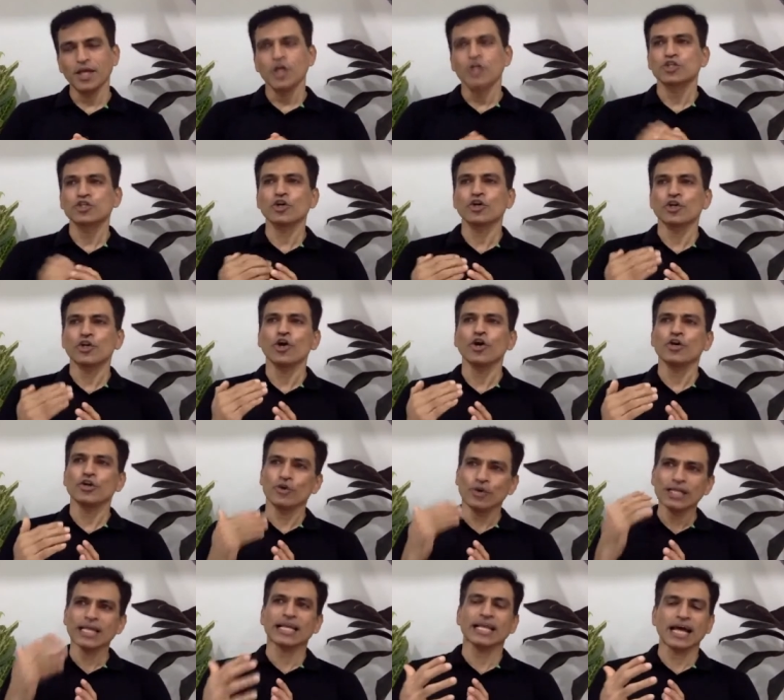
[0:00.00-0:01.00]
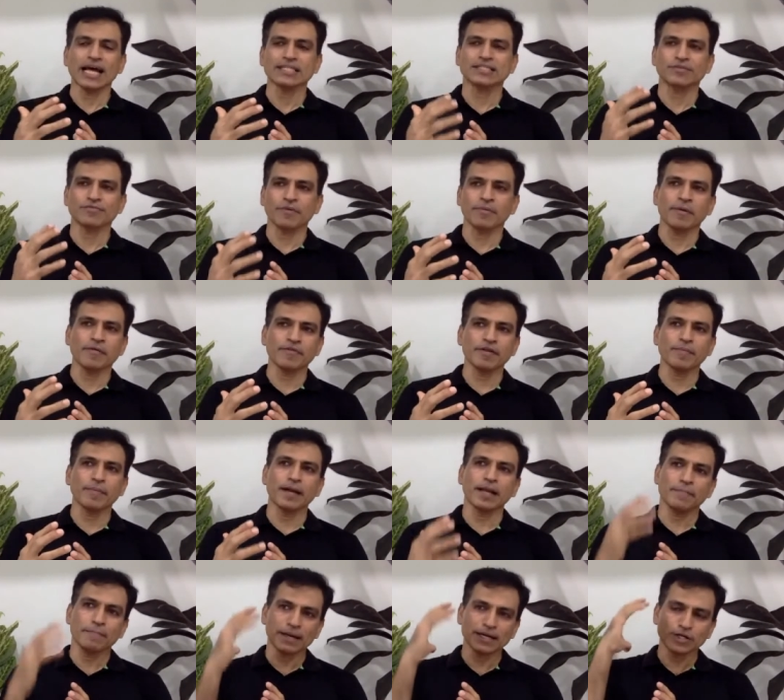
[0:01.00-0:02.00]
So, you'll get an answer from
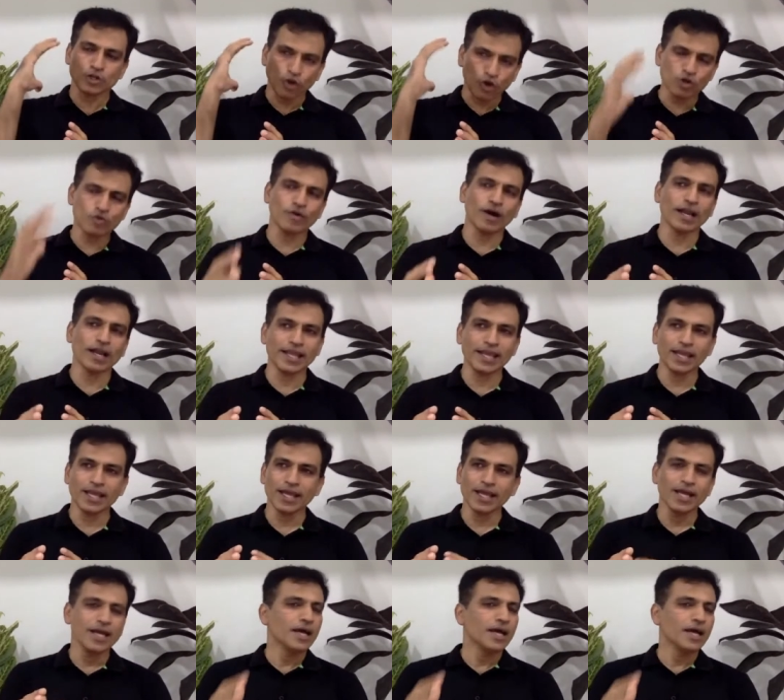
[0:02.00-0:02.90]
everybody, but don't worry.